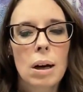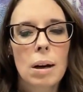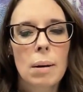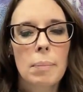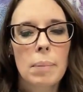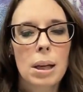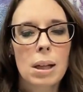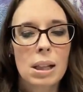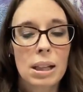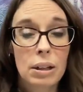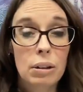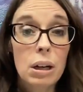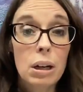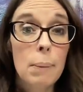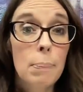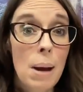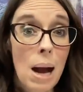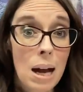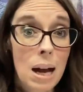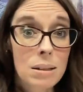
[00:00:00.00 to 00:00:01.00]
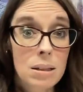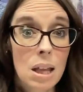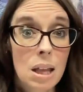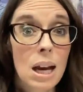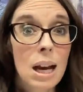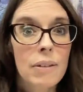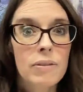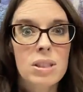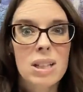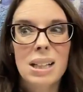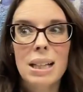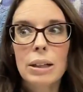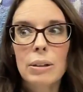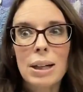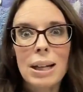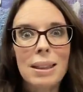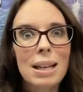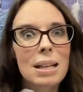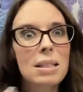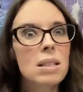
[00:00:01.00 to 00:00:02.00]
clearing past lives,
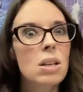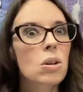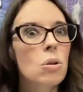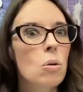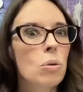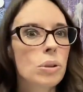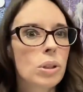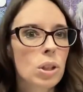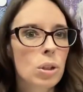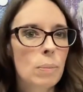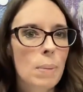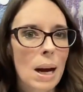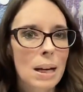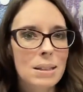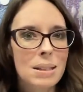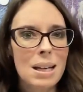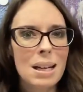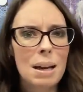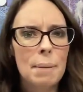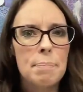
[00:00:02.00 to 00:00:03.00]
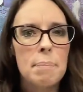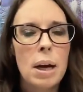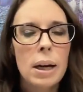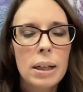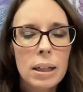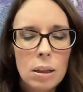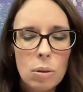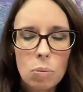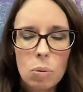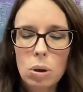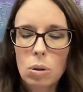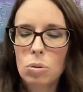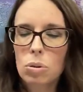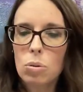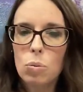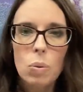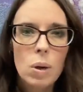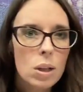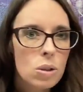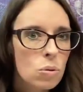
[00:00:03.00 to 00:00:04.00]
clearing things that are holding you back today, money wounds,
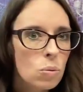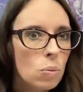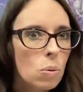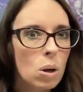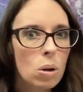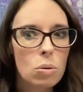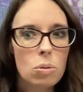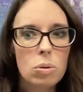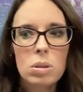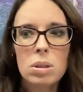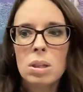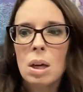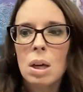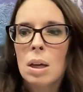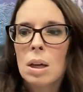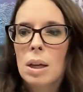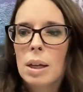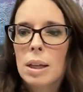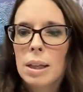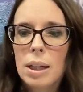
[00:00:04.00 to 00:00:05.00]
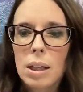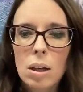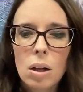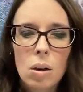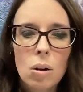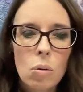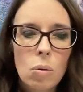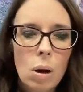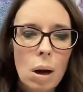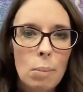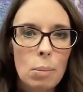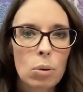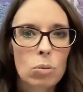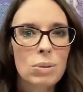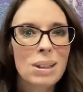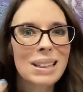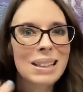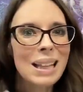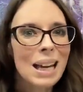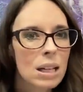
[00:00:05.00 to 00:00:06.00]
witch wounds,
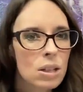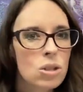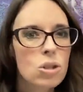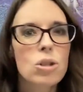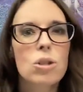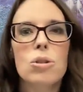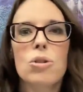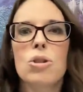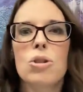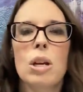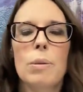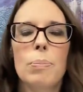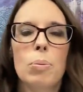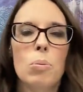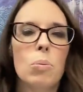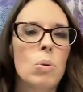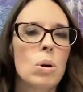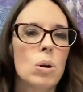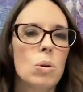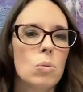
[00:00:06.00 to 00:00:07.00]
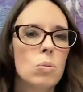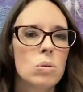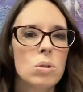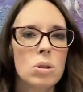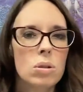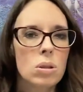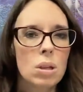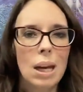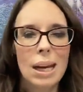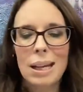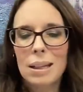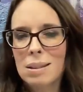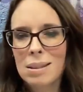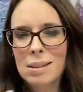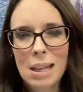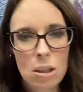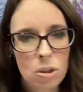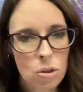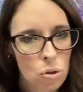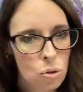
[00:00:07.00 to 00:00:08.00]
relationship wounds,
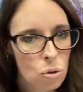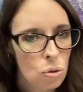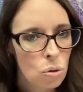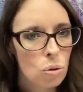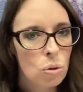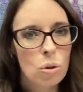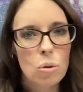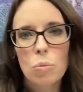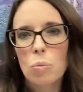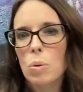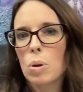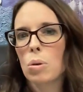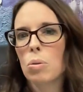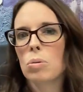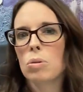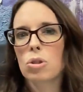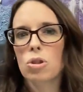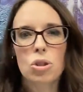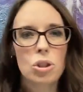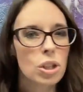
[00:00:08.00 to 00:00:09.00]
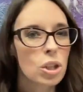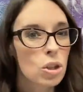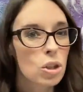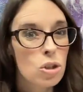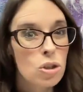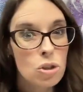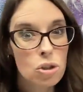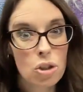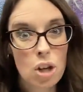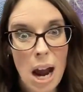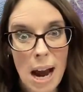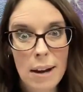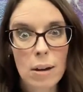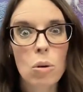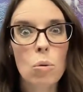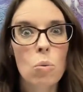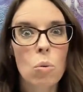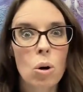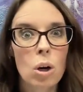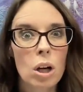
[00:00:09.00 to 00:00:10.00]
ancestral wounds. Your shadow
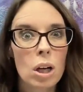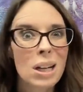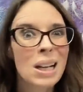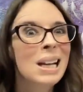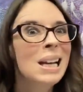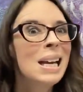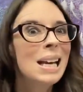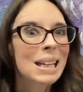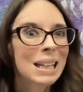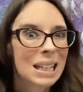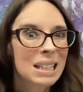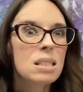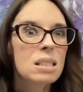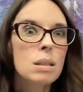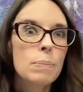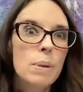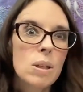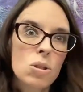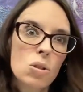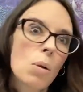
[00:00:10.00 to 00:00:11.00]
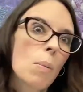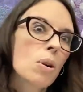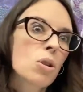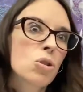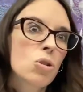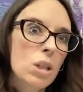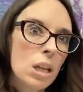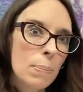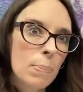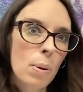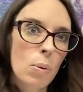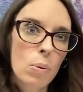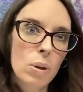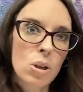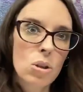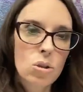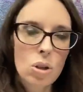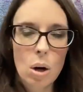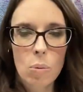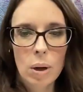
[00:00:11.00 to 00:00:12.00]
work gets to be so much deeper when you
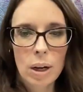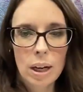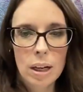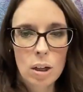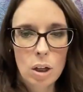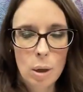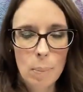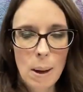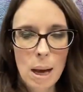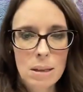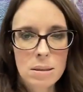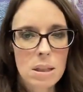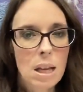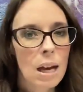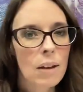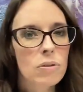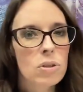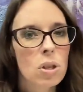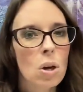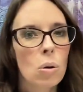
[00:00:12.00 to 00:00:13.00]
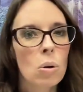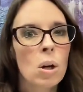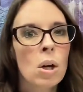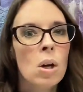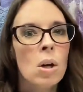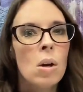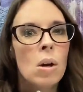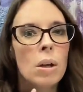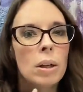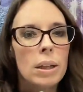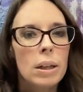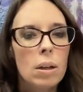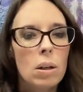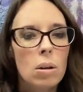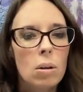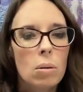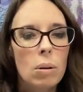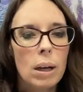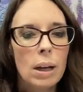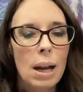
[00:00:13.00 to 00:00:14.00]
start working in your past lives. So,
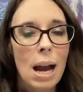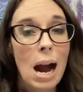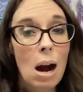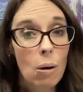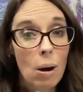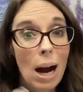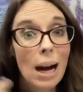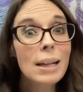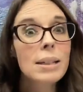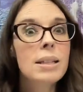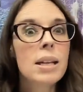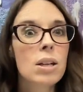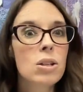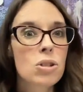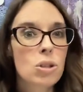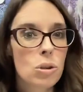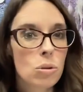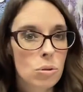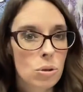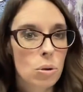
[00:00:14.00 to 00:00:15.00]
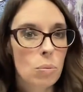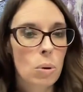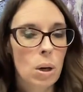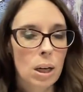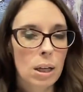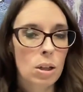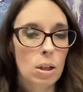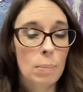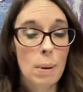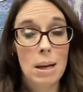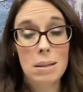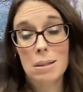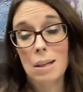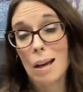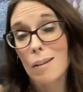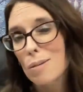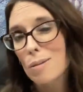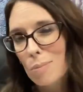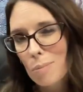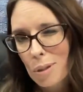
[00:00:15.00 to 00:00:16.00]
and how I teach you to work in your past
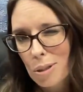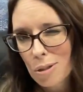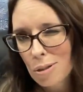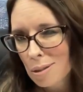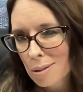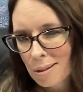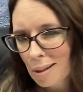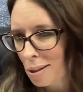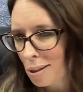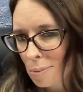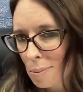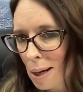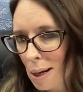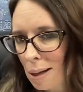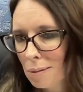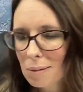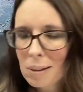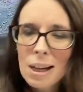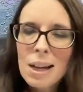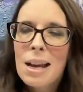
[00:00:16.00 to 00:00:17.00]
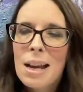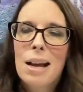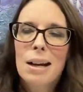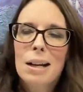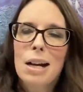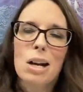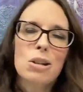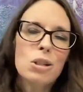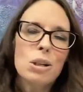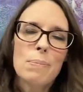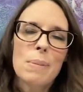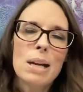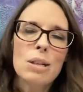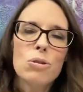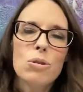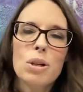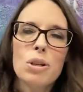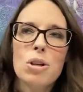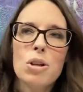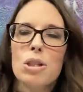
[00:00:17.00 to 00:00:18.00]
lives, which starts tomorrow. Akashic
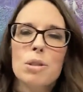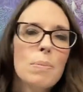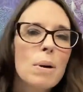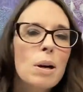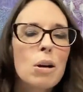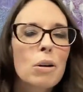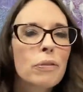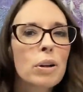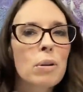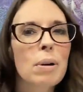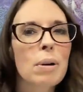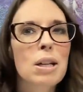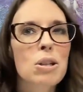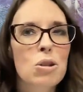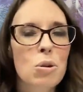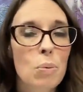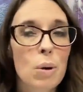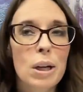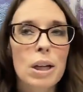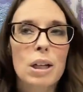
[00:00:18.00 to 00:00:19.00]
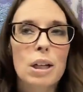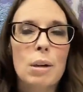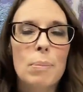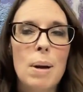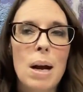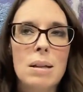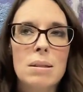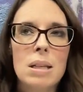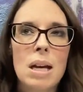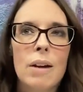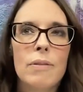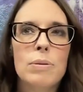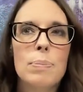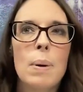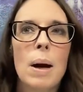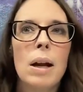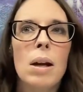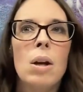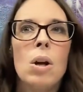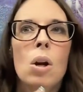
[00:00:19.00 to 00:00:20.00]
Mastery starts tomorrow if you're ready to work in your past lives.
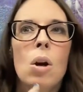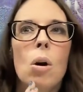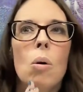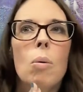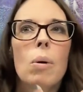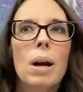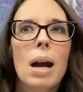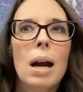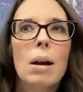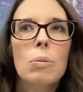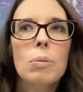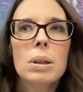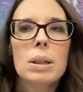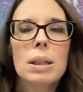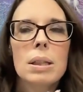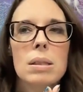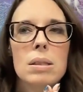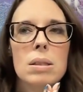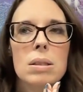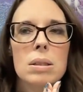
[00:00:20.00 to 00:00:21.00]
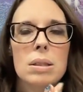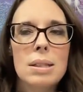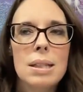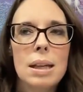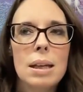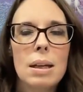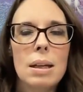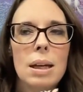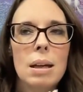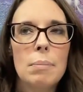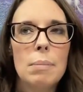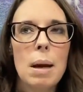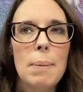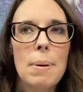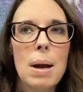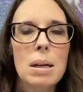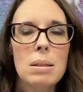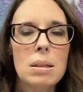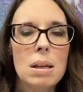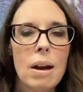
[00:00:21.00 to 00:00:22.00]
But what I really did in my
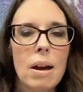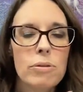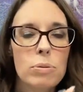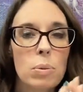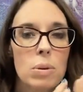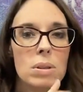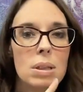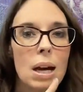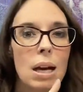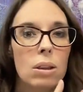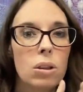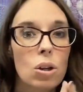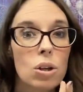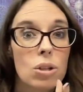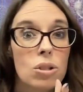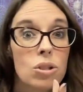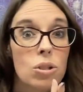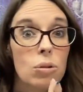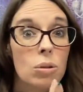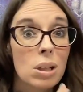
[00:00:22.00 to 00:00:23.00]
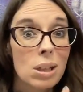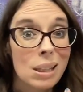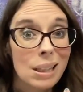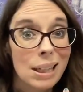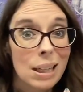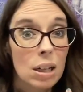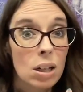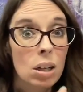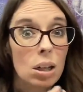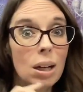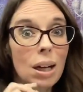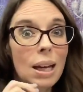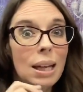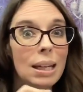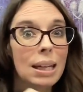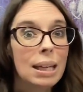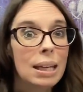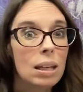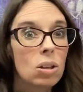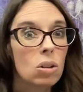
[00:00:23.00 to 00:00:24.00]
past lives was I learned to clear and heal